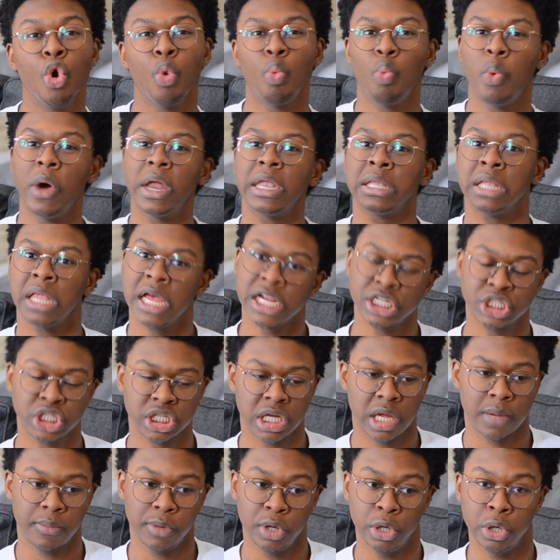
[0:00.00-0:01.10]
What less
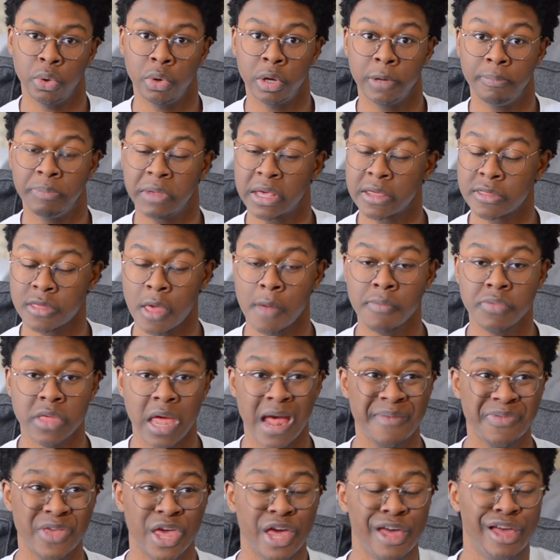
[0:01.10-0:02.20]
should I be doing? Because
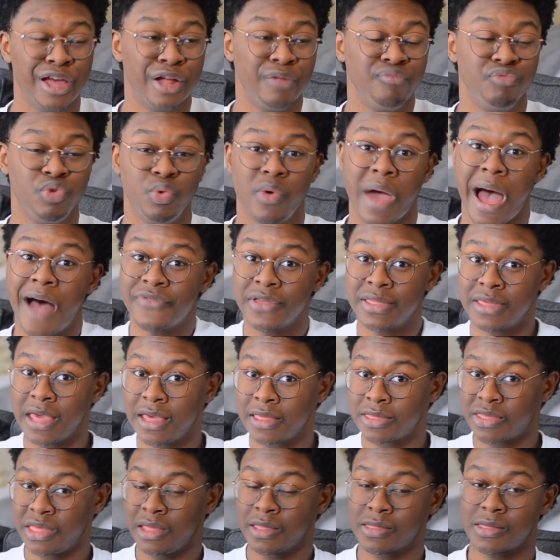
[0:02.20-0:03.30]
sometimes you have to take
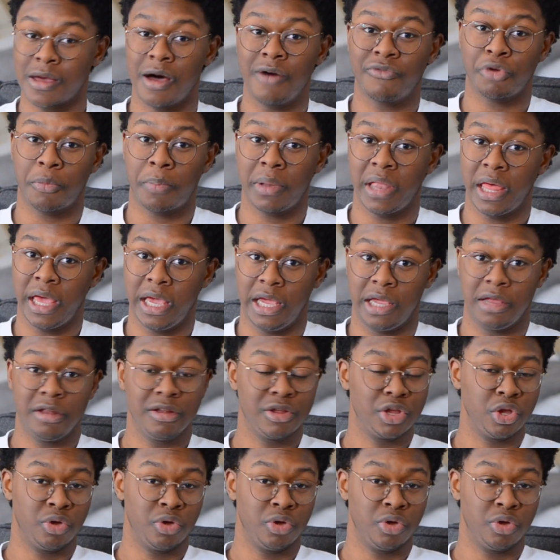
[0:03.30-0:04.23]
things off your plate.